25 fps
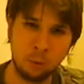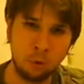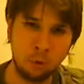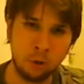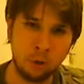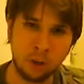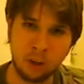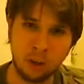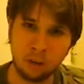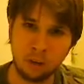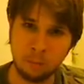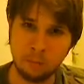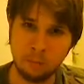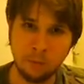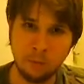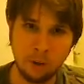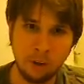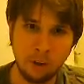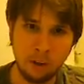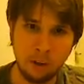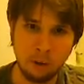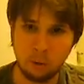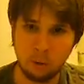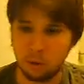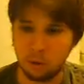pool game
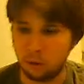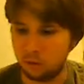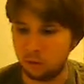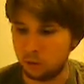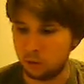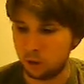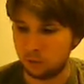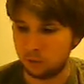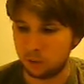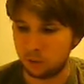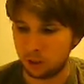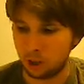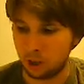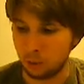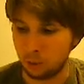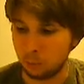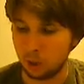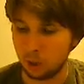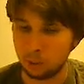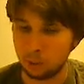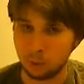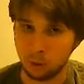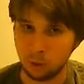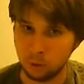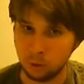with a few different
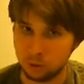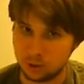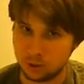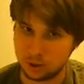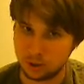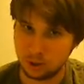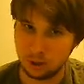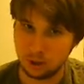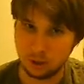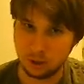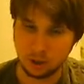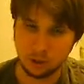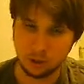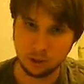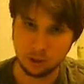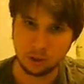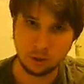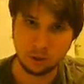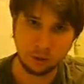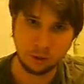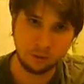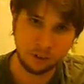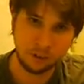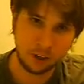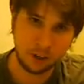gameplay modes. Nothing
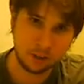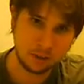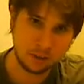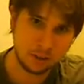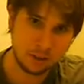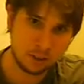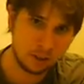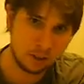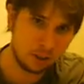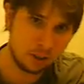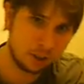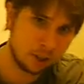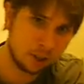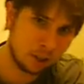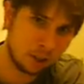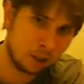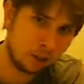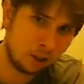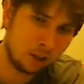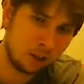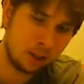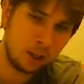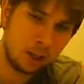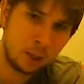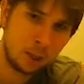too fancy,
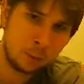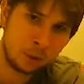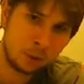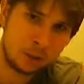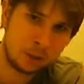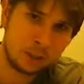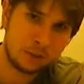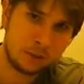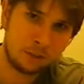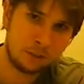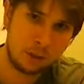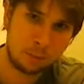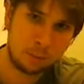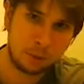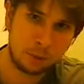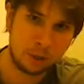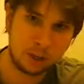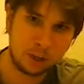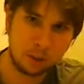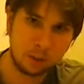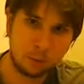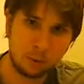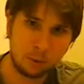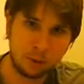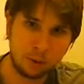but it's definitely
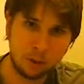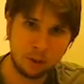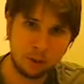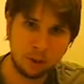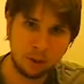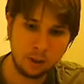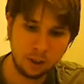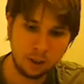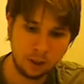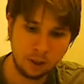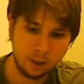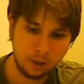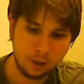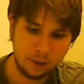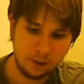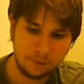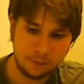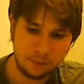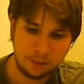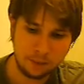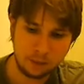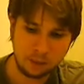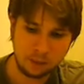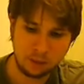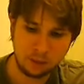playable.
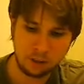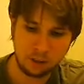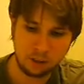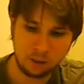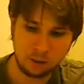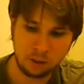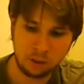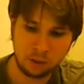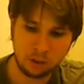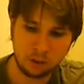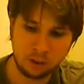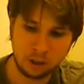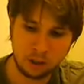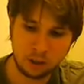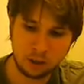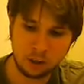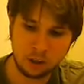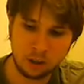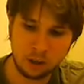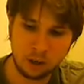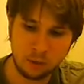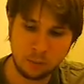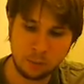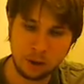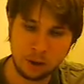The thing they could
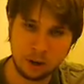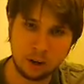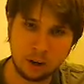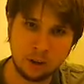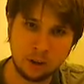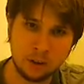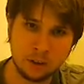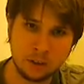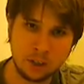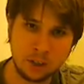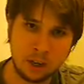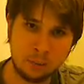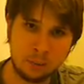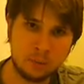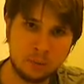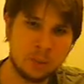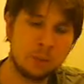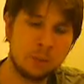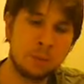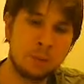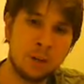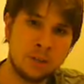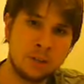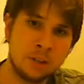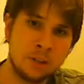have done better in this game was
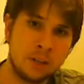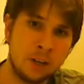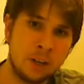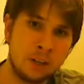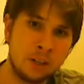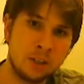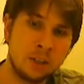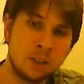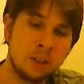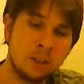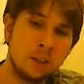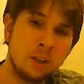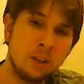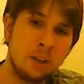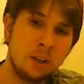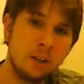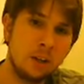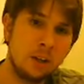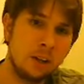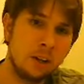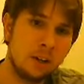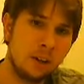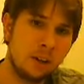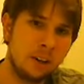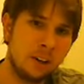the presentation.
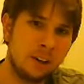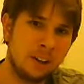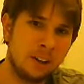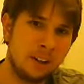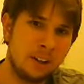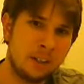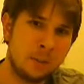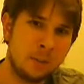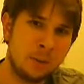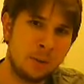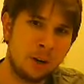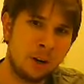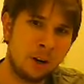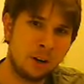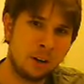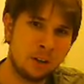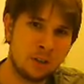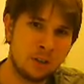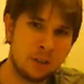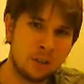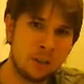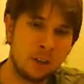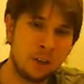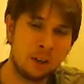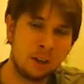It's a bit hard
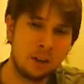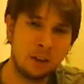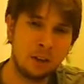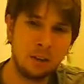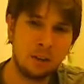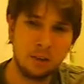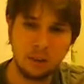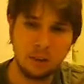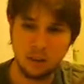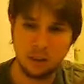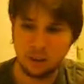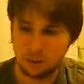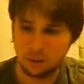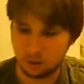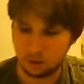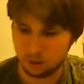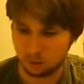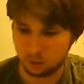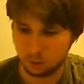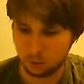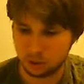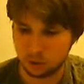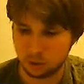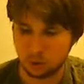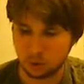to see
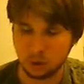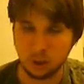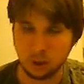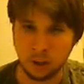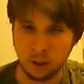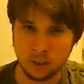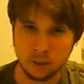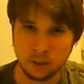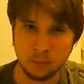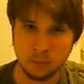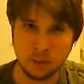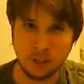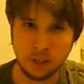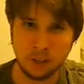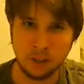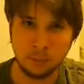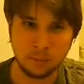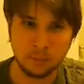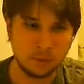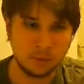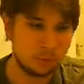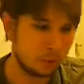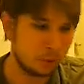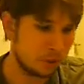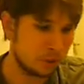what's going on
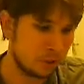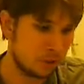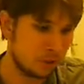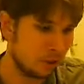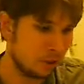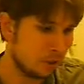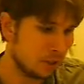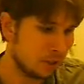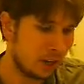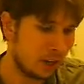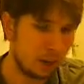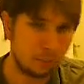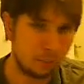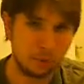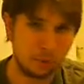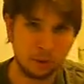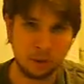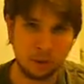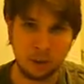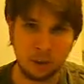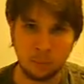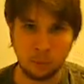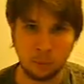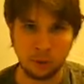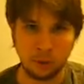sometimes, which does hamper
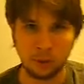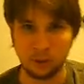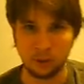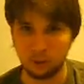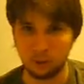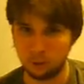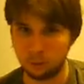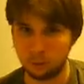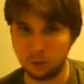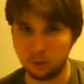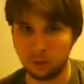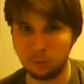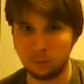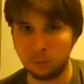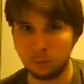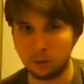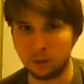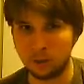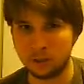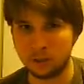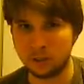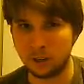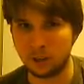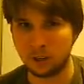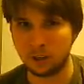the gameplay a little bit,
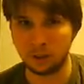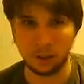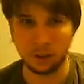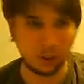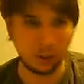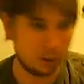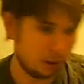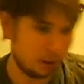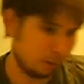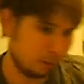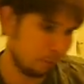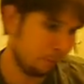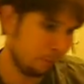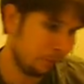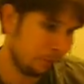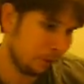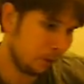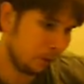but it's an alright game.